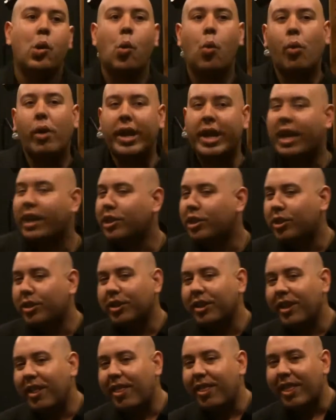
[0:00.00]
what I
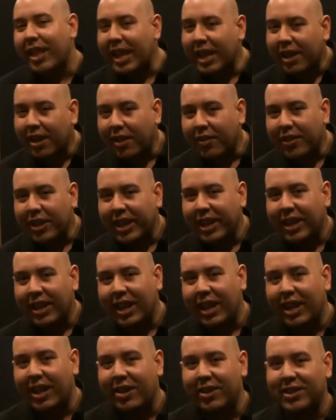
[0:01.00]
should think of it,
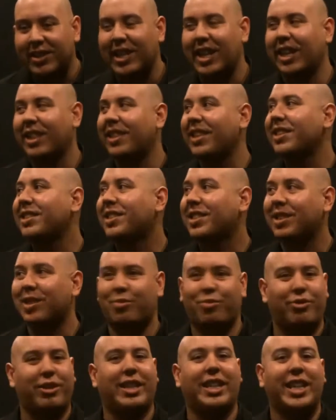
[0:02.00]
and I was like, this
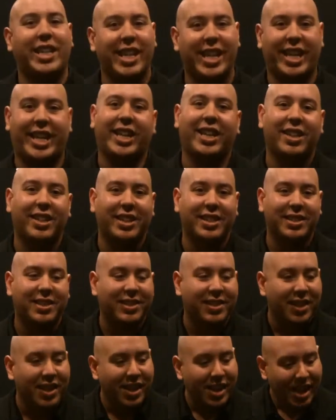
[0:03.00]
is
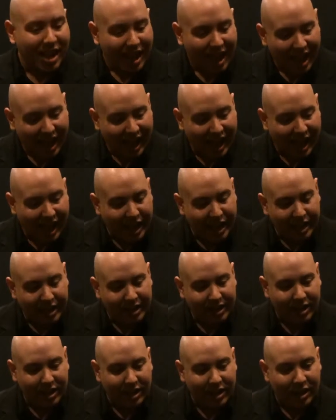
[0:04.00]
ridiculous.
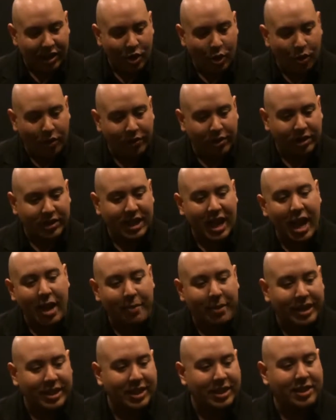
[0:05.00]
And over
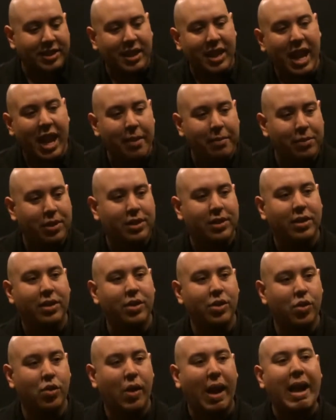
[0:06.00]
time, I just kept
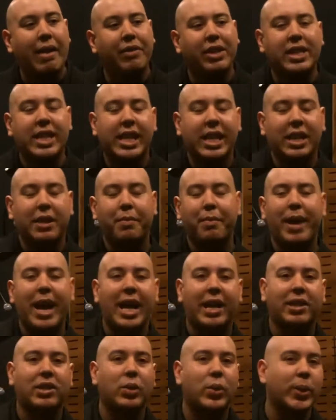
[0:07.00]
gravitating
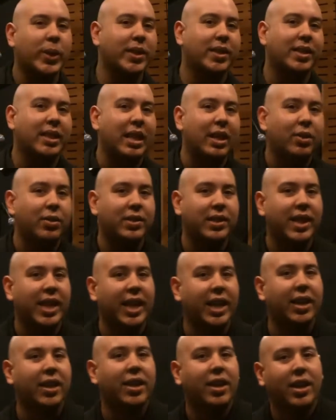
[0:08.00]
back towards it. I was
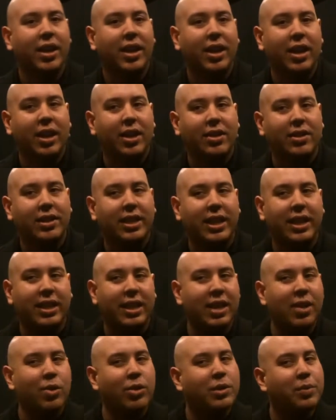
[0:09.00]
like,
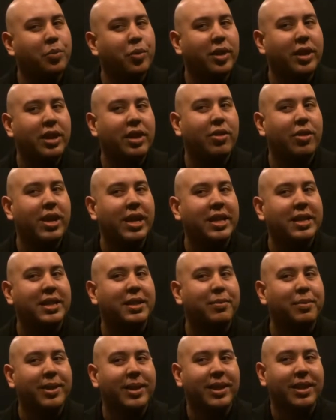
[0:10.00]
that was pretty
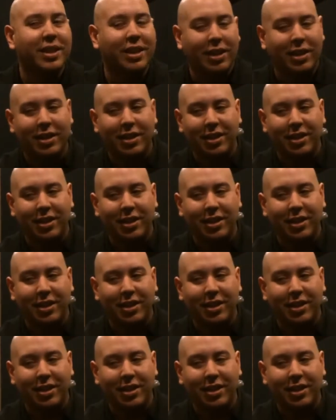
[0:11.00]
crazy, but